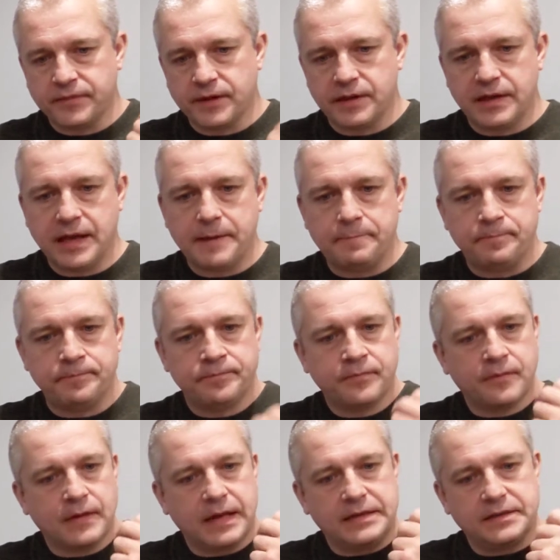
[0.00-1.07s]
Yeah,
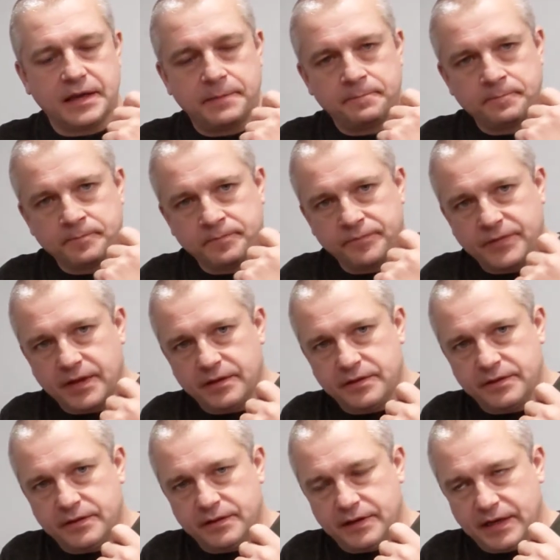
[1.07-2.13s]
it's
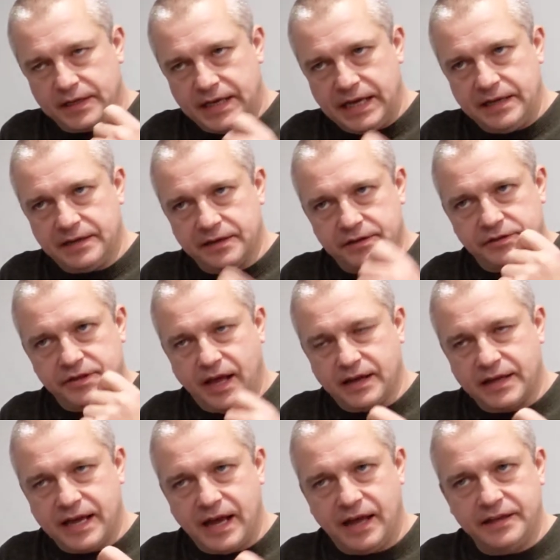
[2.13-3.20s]
again, there's
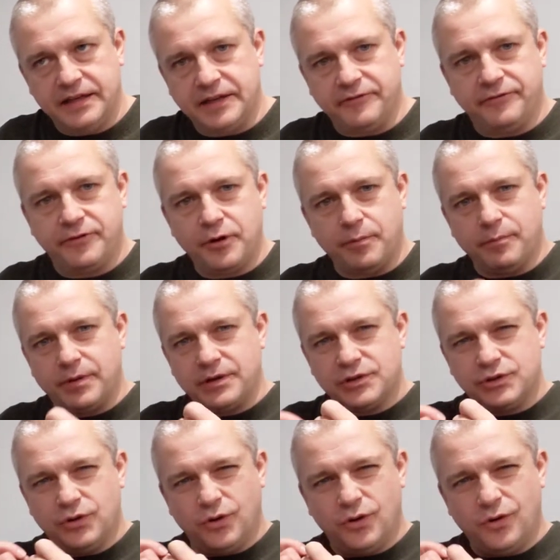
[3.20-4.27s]
that candy fruit, but it's
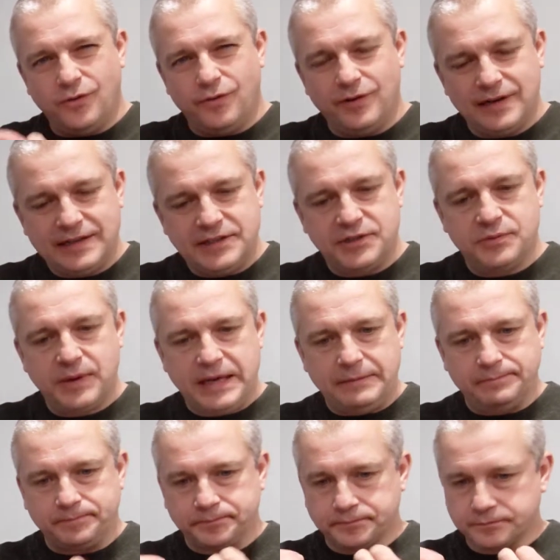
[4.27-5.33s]
not overly sweet.
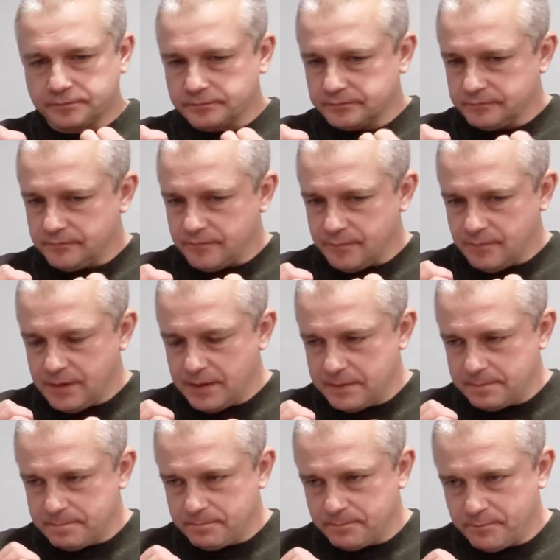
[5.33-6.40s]

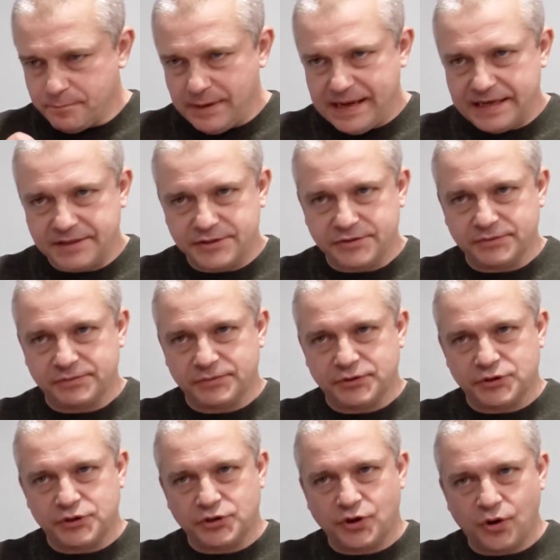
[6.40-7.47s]
Baked
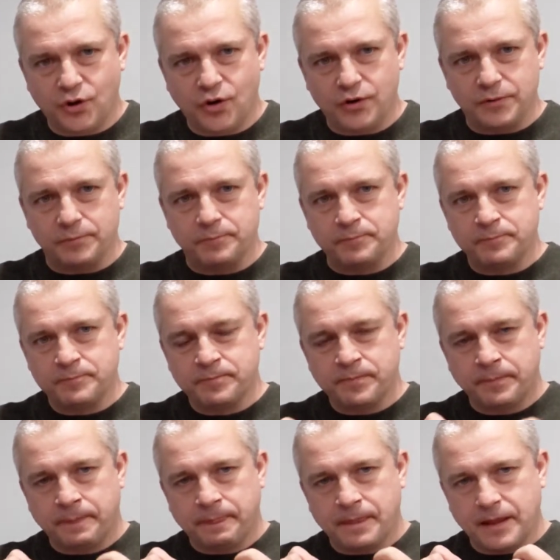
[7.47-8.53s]
scone.
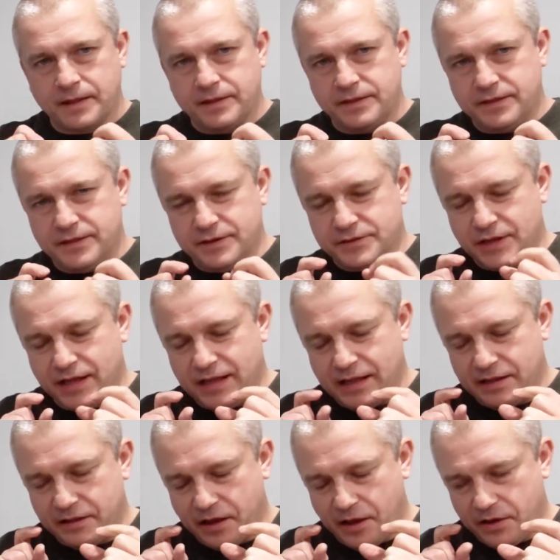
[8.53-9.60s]
There's
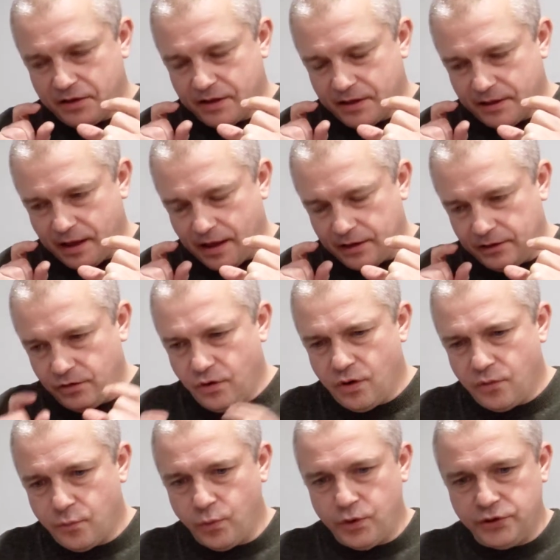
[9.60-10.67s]
a lot
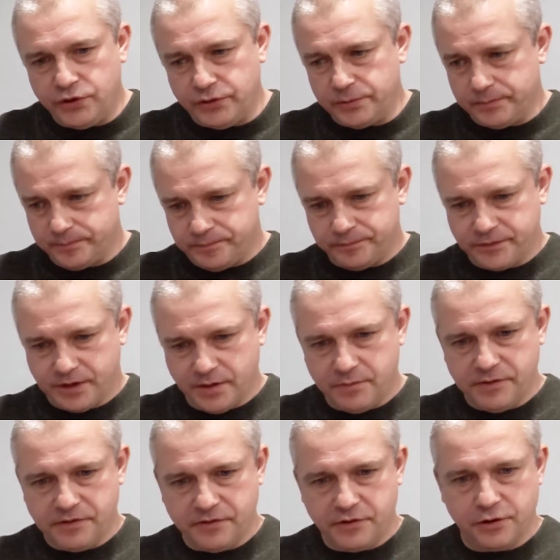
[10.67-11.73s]
of wood
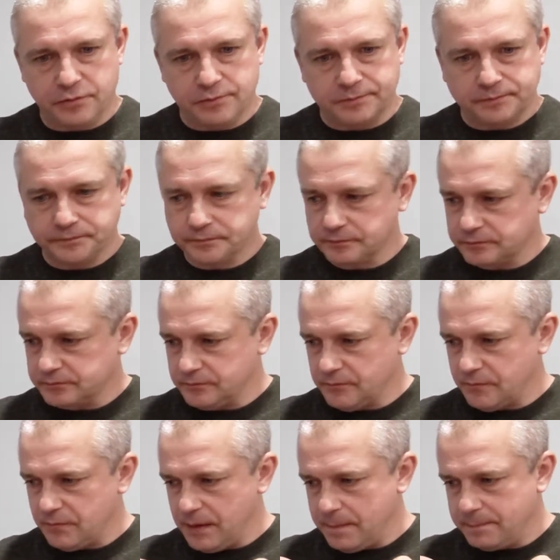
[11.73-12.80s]
coming through,
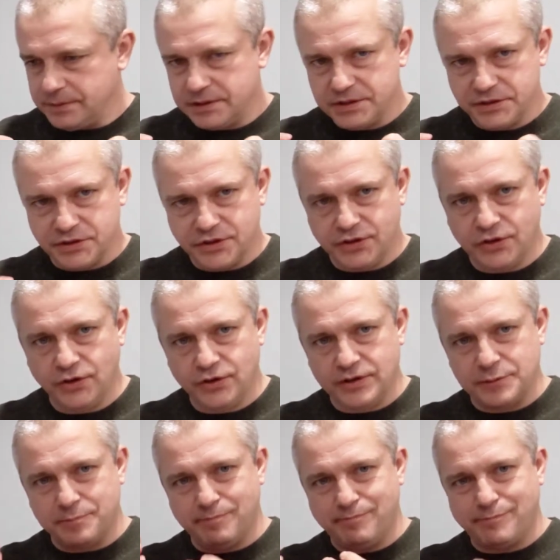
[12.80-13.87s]
but it's good.
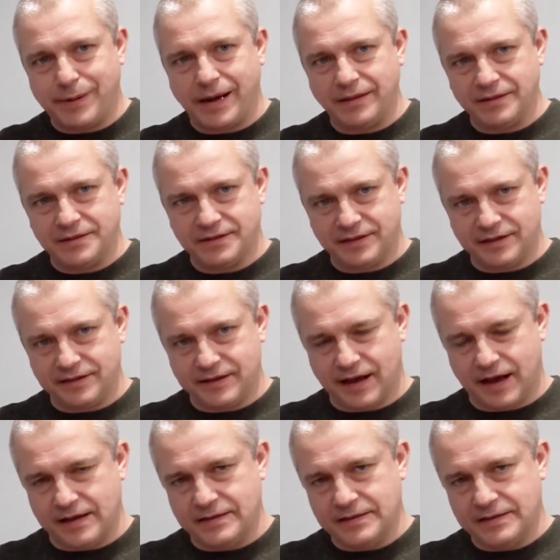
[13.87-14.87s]
It's balanced in that.